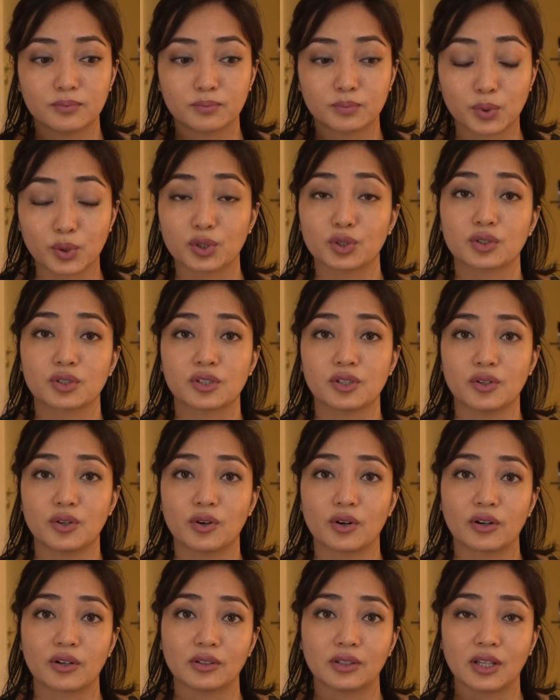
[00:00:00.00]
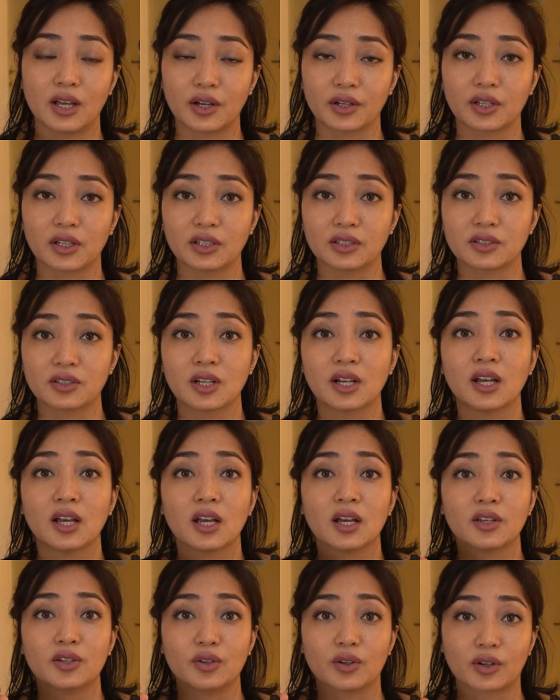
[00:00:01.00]
push your luggage,
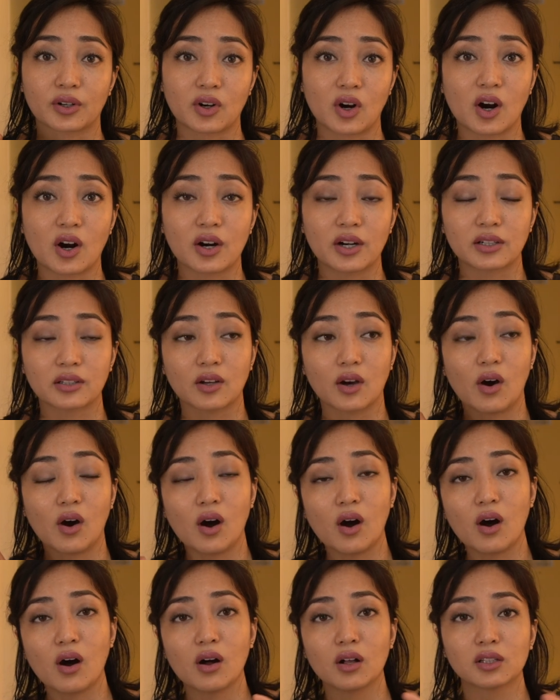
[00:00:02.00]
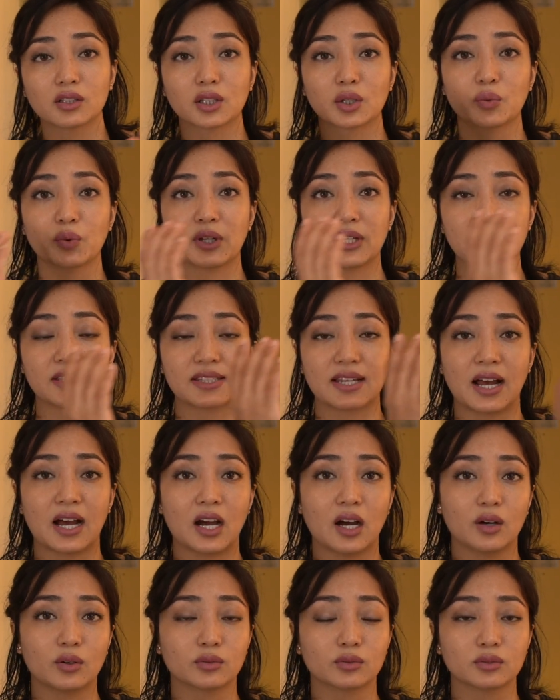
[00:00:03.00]
your cart, all the way
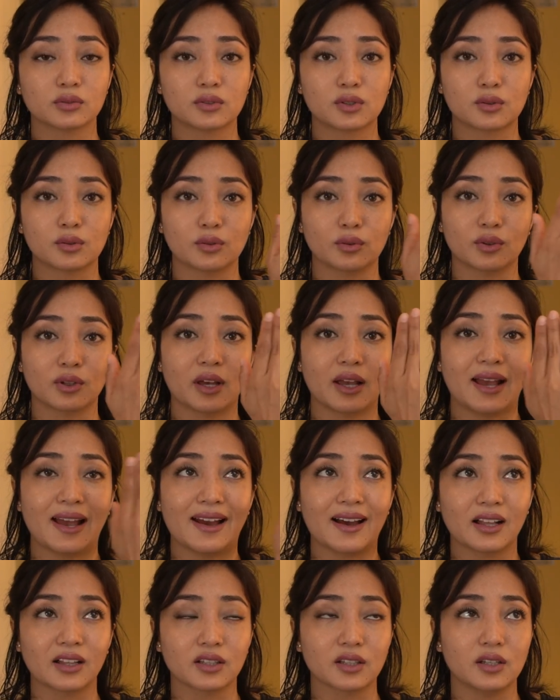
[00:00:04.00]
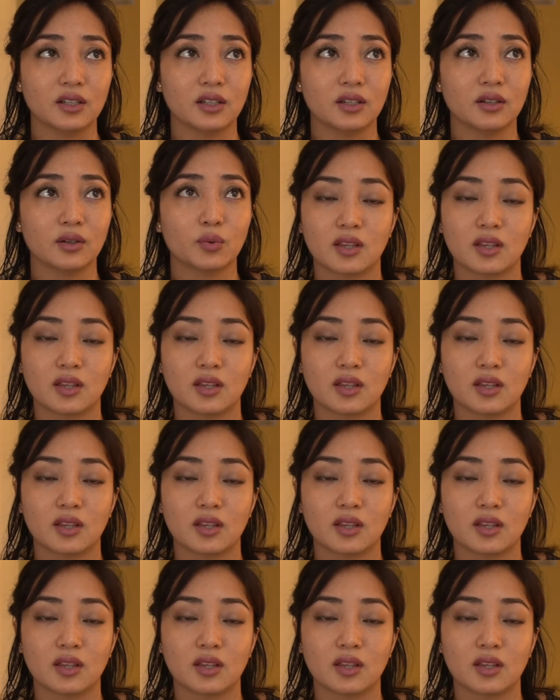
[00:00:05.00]
down to the alley.